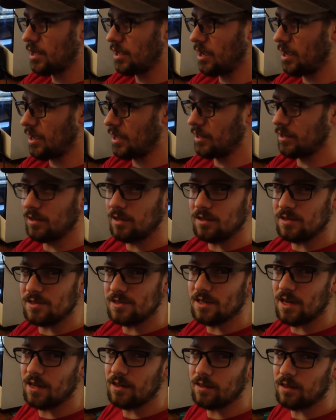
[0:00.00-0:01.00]
and
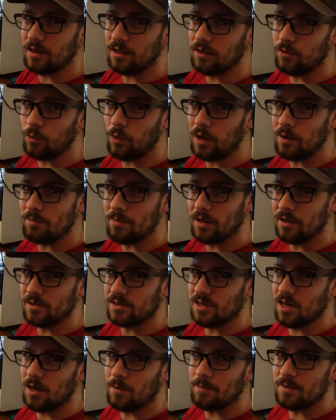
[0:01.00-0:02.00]
set the white balance
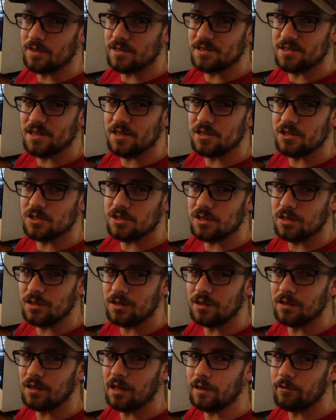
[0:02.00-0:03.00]
compensation
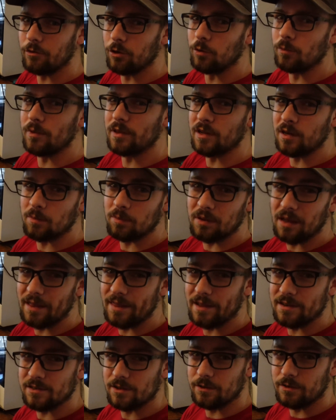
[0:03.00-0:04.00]
in Lightroom and then apply
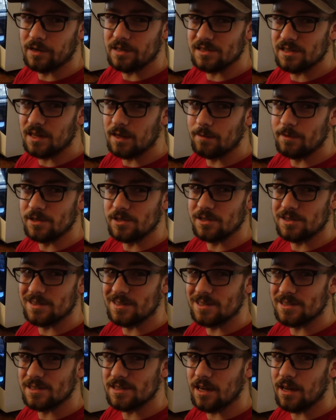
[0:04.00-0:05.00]
that to the rest of the images in
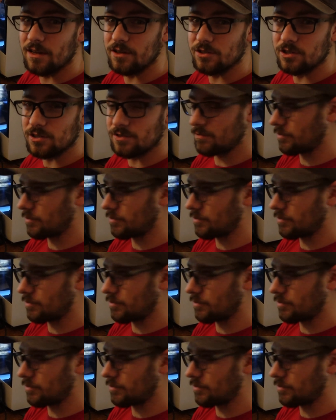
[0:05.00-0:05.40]
the set just